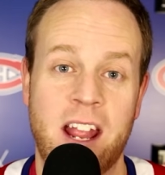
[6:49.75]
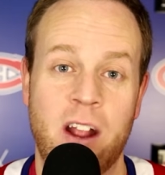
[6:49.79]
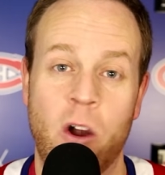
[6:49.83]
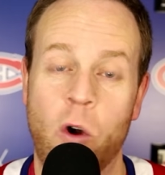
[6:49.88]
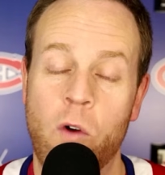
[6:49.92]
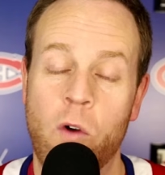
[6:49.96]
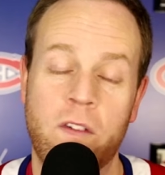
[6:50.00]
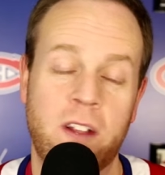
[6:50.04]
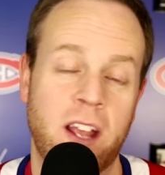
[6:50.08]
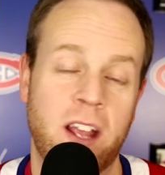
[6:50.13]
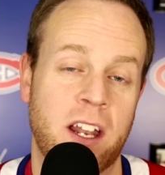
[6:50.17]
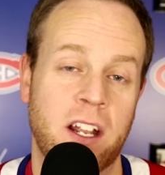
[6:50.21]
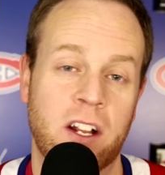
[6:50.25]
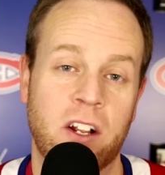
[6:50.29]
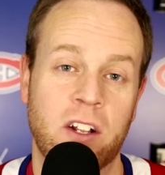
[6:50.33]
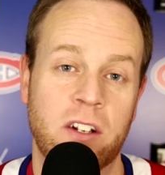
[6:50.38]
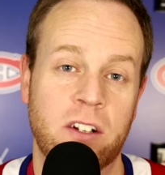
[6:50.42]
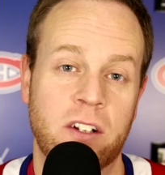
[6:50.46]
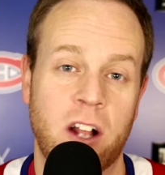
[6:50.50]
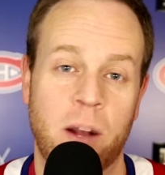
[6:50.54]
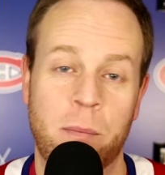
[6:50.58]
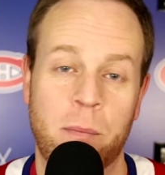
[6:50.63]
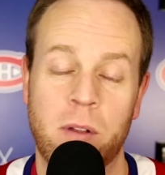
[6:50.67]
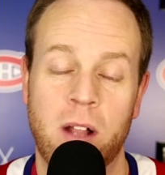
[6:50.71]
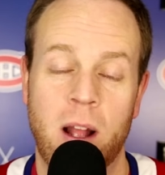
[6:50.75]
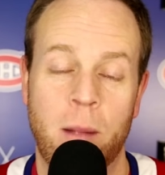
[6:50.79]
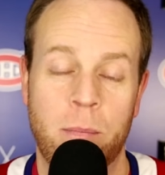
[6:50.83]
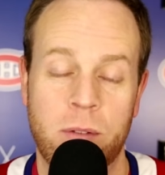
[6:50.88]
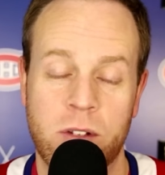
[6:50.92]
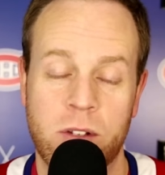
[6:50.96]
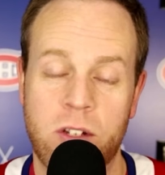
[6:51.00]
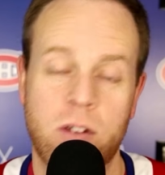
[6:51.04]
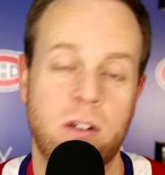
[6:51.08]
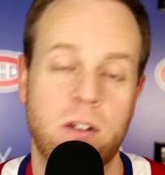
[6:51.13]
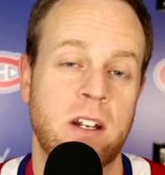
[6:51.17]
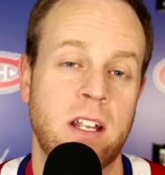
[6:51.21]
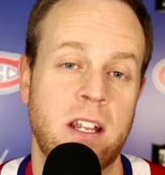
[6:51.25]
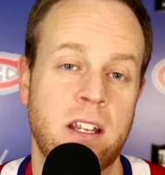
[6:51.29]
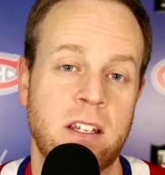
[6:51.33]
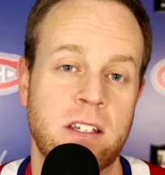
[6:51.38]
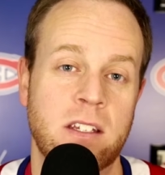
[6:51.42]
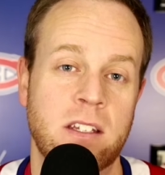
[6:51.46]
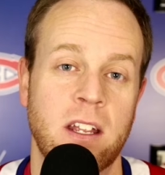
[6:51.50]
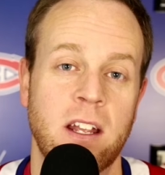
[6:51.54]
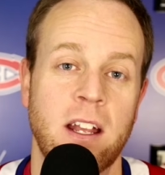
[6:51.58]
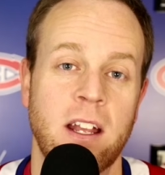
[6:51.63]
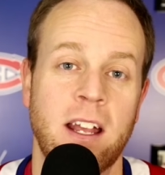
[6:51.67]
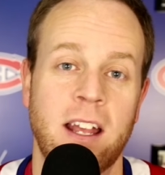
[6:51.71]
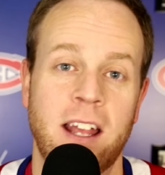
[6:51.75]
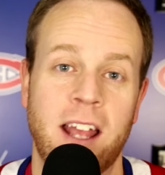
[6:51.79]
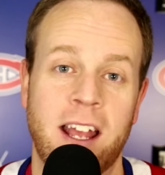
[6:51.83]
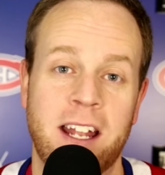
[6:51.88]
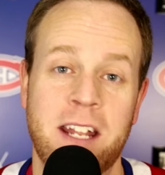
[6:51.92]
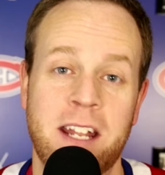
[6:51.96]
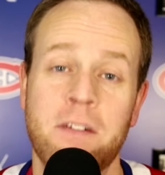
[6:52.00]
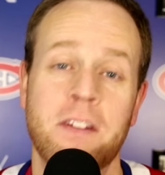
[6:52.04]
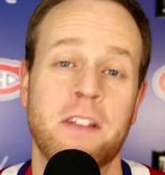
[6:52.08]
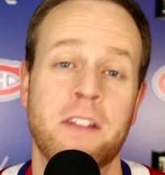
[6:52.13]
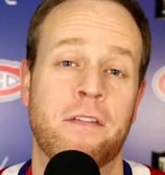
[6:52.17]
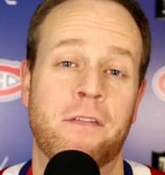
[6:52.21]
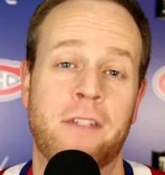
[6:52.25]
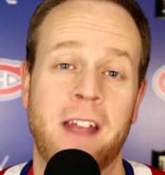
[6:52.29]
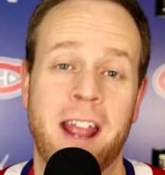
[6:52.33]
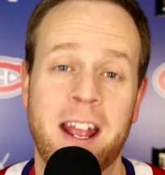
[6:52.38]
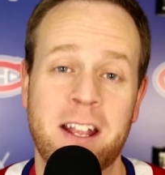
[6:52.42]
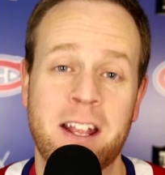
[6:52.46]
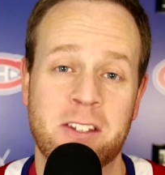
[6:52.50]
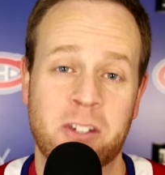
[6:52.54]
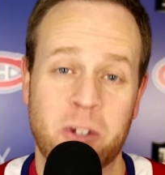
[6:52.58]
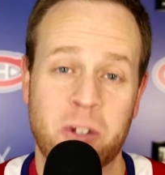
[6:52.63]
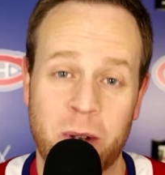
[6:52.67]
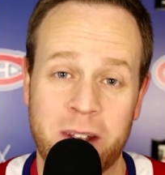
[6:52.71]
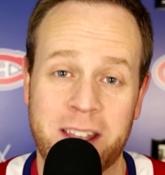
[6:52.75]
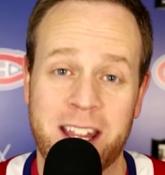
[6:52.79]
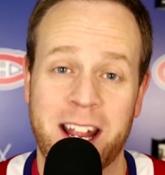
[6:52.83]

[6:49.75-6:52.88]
Ovi had a good couple opportunities, and even the fans knew it.